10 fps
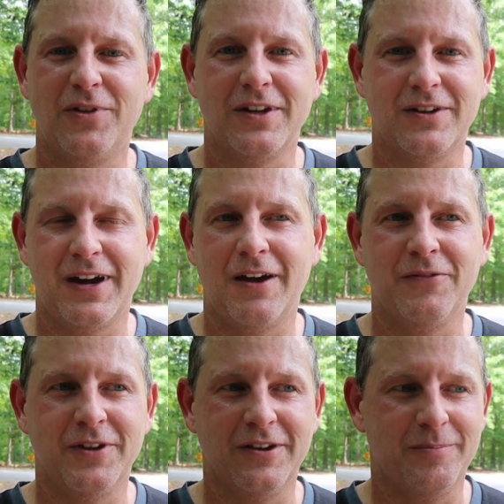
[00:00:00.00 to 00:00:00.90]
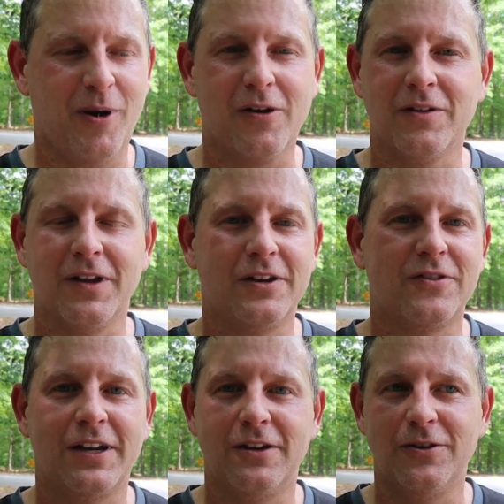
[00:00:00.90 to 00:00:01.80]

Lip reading: You think you're out in the parking lot trying to